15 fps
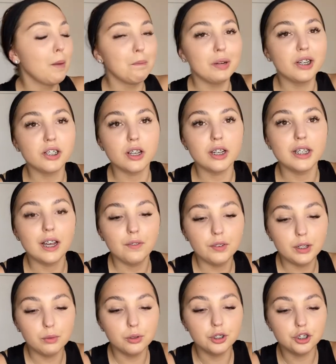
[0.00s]
because I
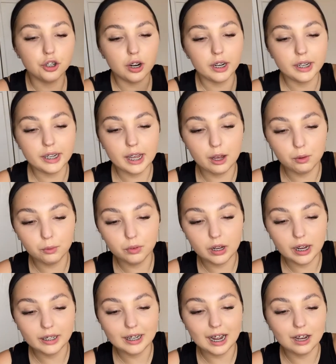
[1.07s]
definitely want to try and get
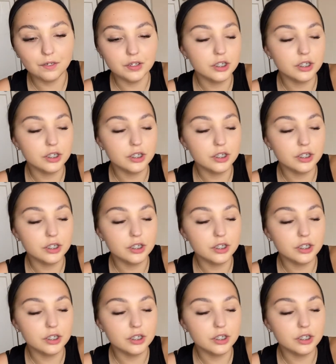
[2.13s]
like out of